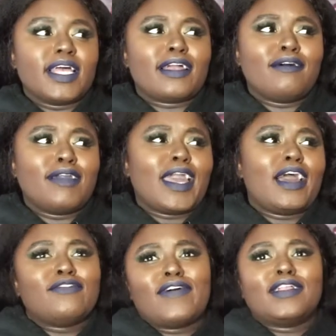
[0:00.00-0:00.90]
like, oh
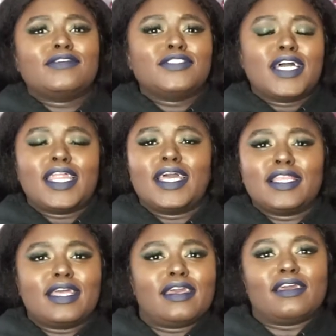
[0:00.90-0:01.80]
yeah, I follow John
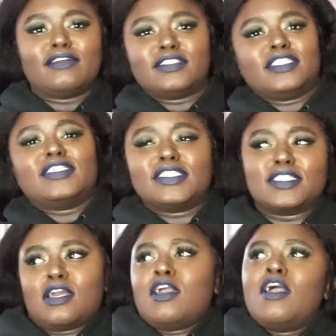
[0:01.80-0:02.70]
Elliott
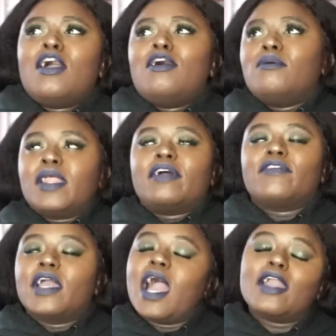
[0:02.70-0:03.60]
since whatever.